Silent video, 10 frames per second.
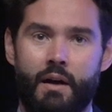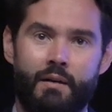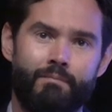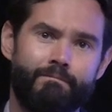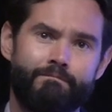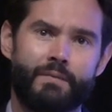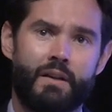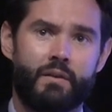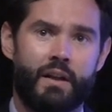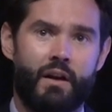um,
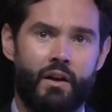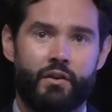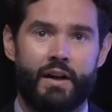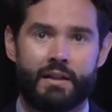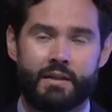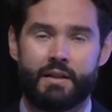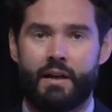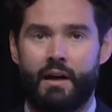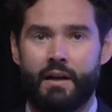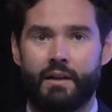than other
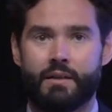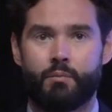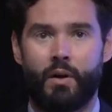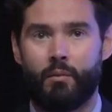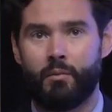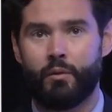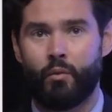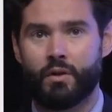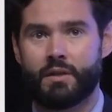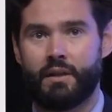antipsychotics. Probably
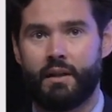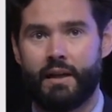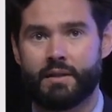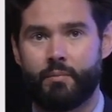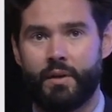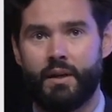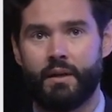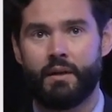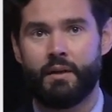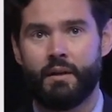worse than
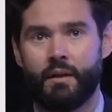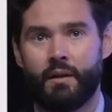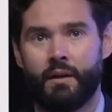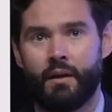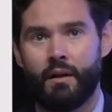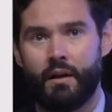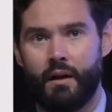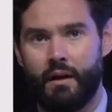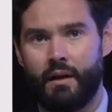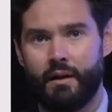olanzapine.
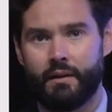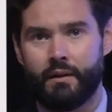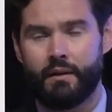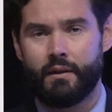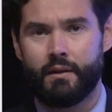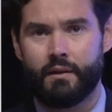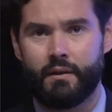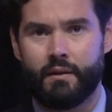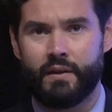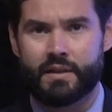Uh,
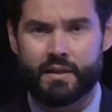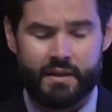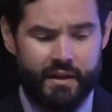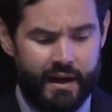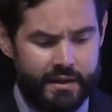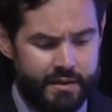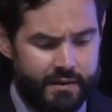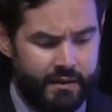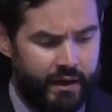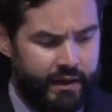this is a nice
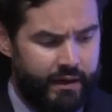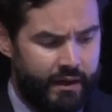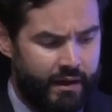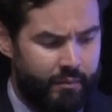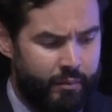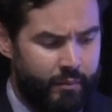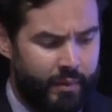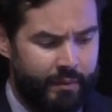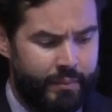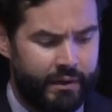study um,
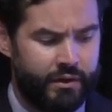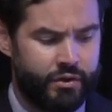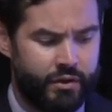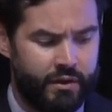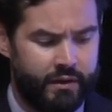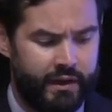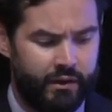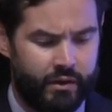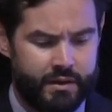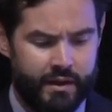by Pillinger that
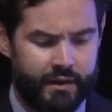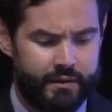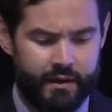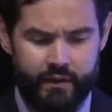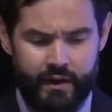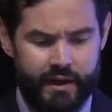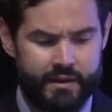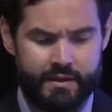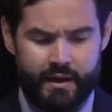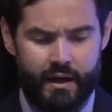looks at uh, the
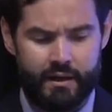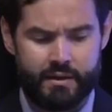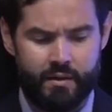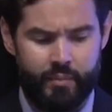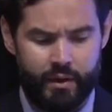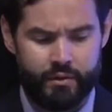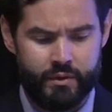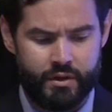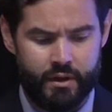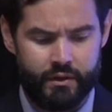antipsychotics compared to
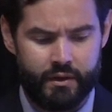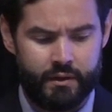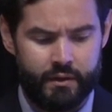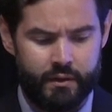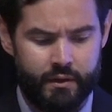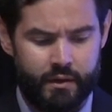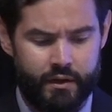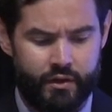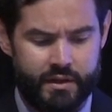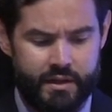each other.
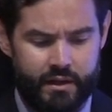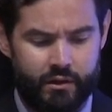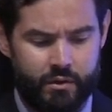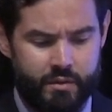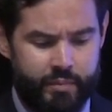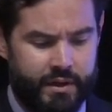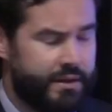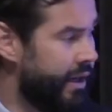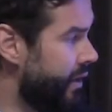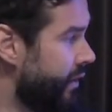You can see clozapine
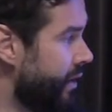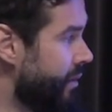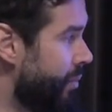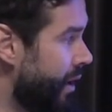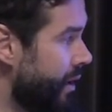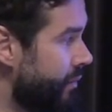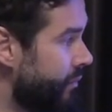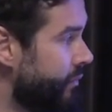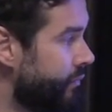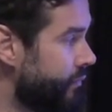down there at the
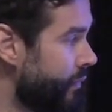bottom,